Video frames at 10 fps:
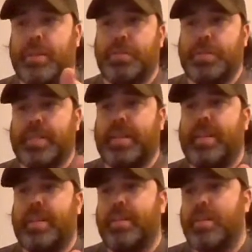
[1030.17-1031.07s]
you were
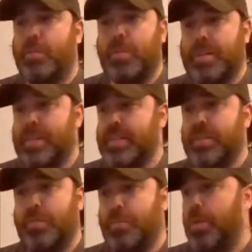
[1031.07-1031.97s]
seeing
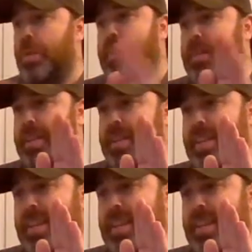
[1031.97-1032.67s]
was wrong,